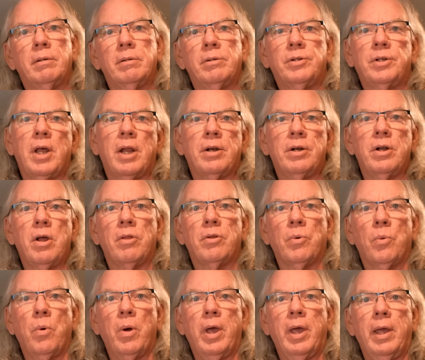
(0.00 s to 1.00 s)
Said another
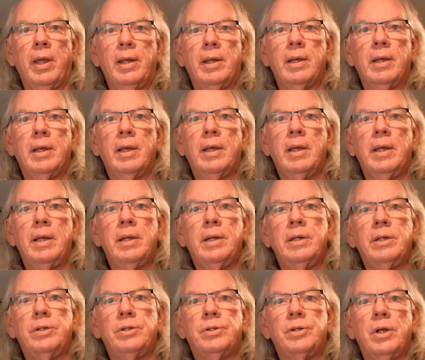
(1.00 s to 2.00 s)
way
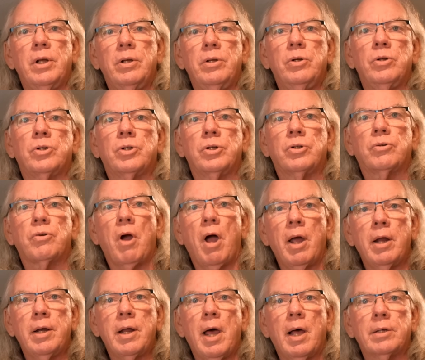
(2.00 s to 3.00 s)
is you should
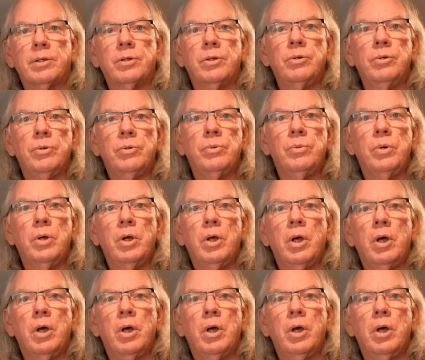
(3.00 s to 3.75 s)
try not to